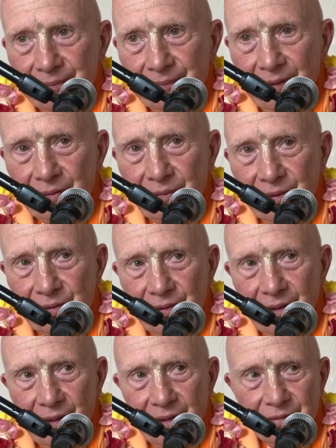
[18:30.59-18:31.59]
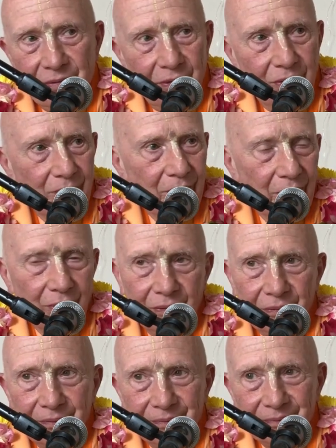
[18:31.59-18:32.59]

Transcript: and Krishna has to do both.